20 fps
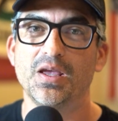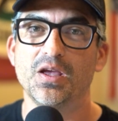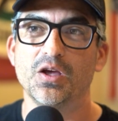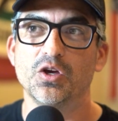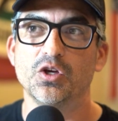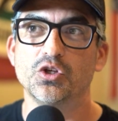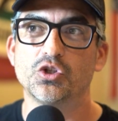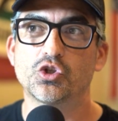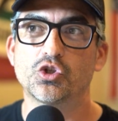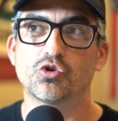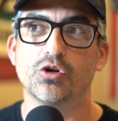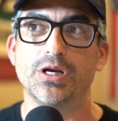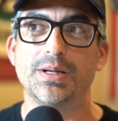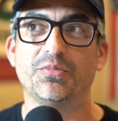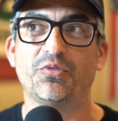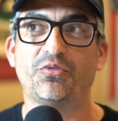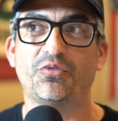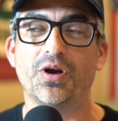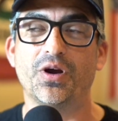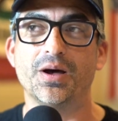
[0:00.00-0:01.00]
streamed
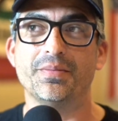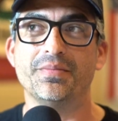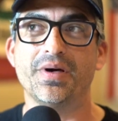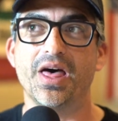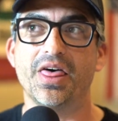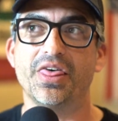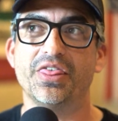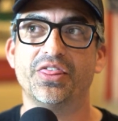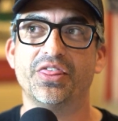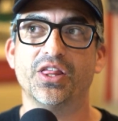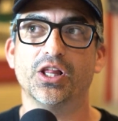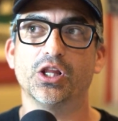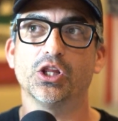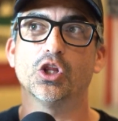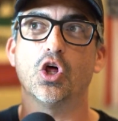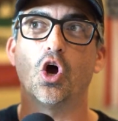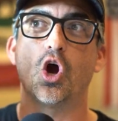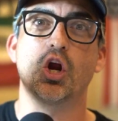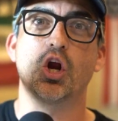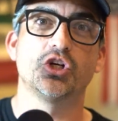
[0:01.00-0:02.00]
from the
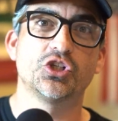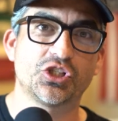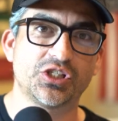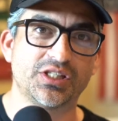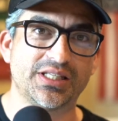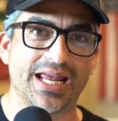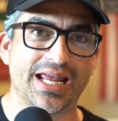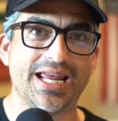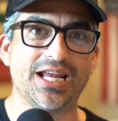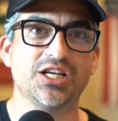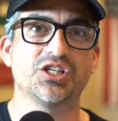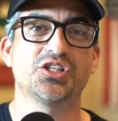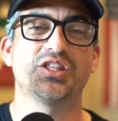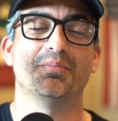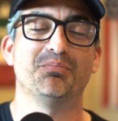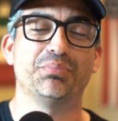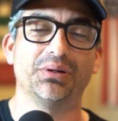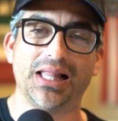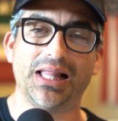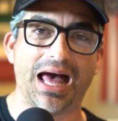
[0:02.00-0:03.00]
large stage, the
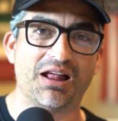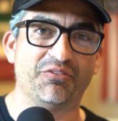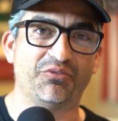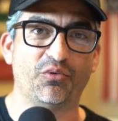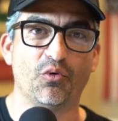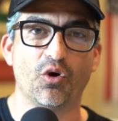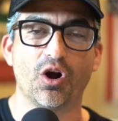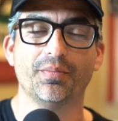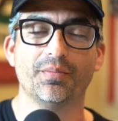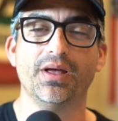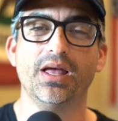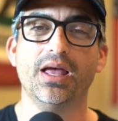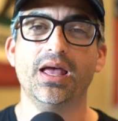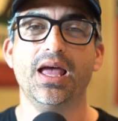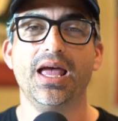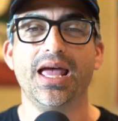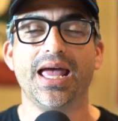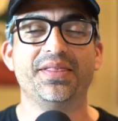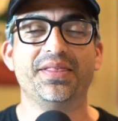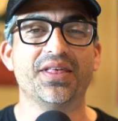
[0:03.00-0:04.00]
platform.
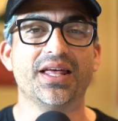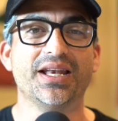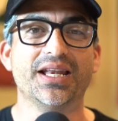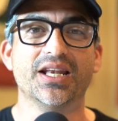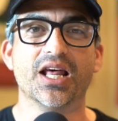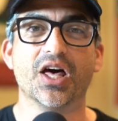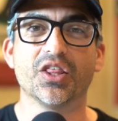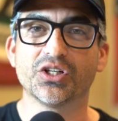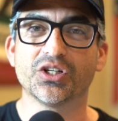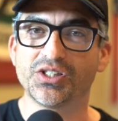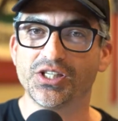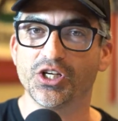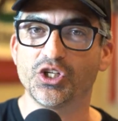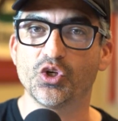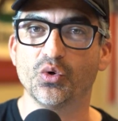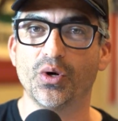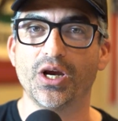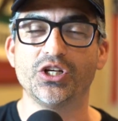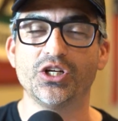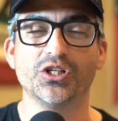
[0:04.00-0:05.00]
And then in other
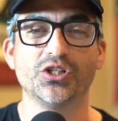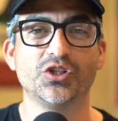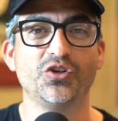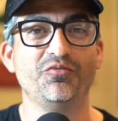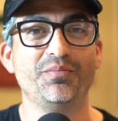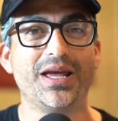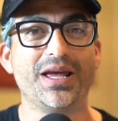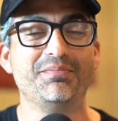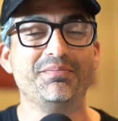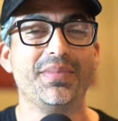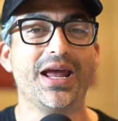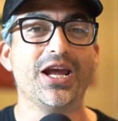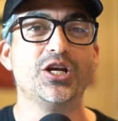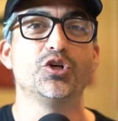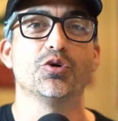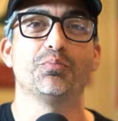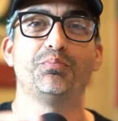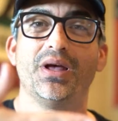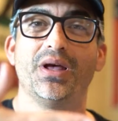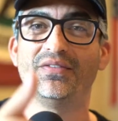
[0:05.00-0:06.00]
situations, you've made major
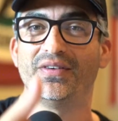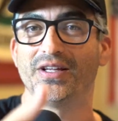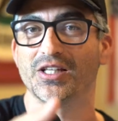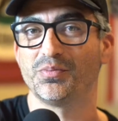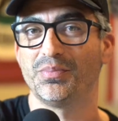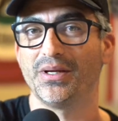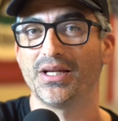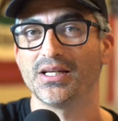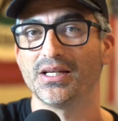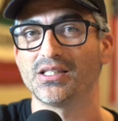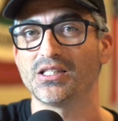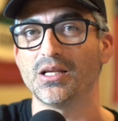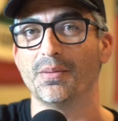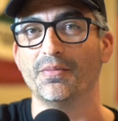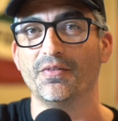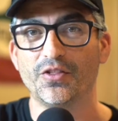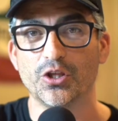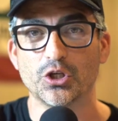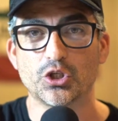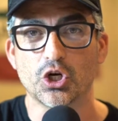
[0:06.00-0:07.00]
pivots because some of
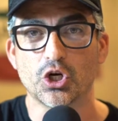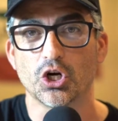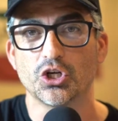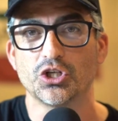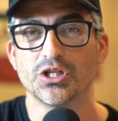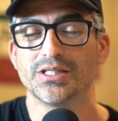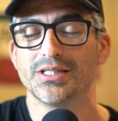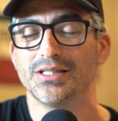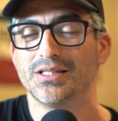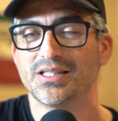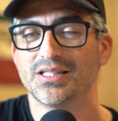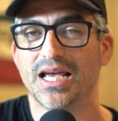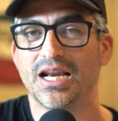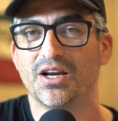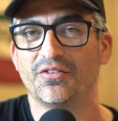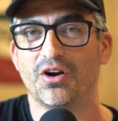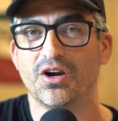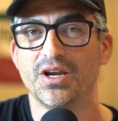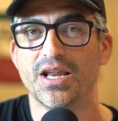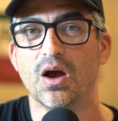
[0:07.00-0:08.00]
the churches inside of
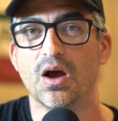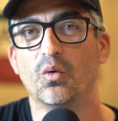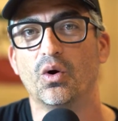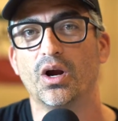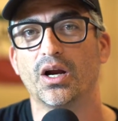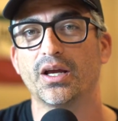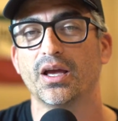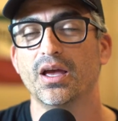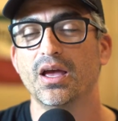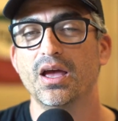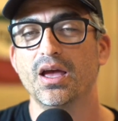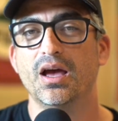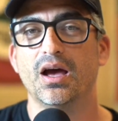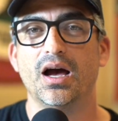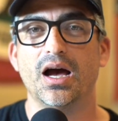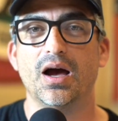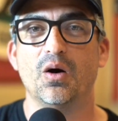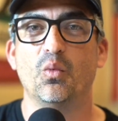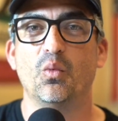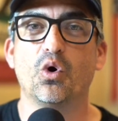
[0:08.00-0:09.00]
our network
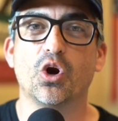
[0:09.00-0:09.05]
were